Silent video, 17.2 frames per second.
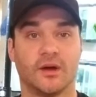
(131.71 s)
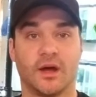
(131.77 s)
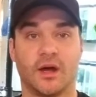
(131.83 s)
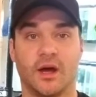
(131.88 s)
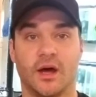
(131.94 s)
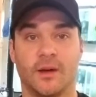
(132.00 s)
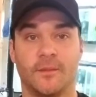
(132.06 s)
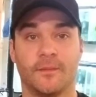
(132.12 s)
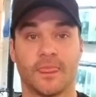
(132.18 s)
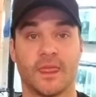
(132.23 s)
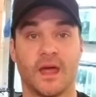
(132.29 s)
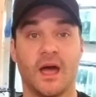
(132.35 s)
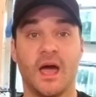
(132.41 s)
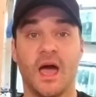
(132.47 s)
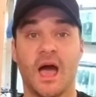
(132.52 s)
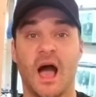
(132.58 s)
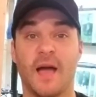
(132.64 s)
Um,
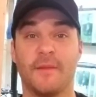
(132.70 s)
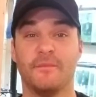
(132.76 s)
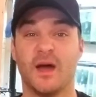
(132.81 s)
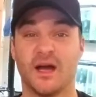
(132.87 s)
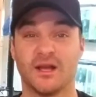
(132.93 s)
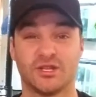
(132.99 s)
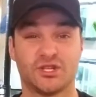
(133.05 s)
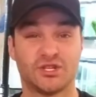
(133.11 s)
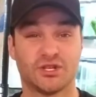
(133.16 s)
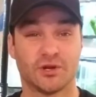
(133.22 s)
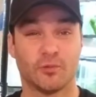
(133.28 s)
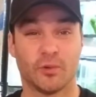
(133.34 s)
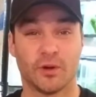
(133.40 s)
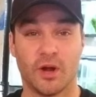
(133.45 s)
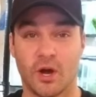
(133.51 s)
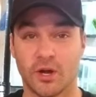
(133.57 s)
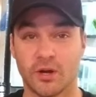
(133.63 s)
I'm not sure
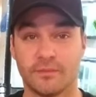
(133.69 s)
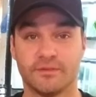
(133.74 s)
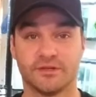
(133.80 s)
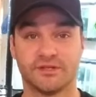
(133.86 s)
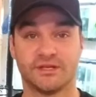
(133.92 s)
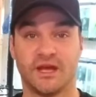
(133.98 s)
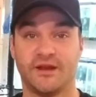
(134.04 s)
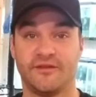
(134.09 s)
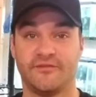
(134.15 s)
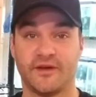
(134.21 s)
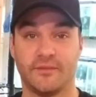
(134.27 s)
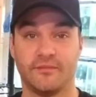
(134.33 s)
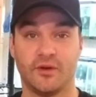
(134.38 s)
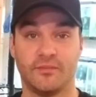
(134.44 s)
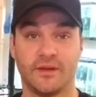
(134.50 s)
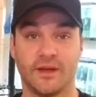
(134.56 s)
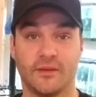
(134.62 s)
100% if I'm going
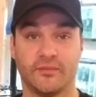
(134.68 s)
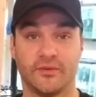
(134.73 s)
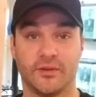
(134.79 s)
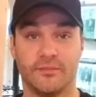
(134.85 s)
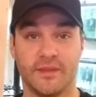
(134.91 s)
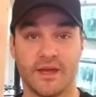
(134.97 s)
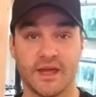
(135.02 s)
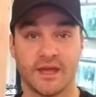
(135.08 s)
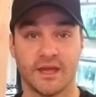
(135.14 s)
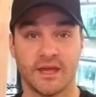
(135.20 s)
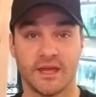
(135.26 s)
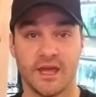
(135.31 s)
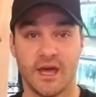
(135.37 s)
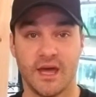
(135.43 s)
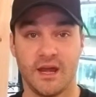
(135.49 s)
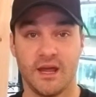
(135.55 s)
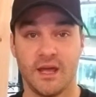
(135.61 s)
to be able to make it
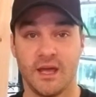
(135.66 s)
yet,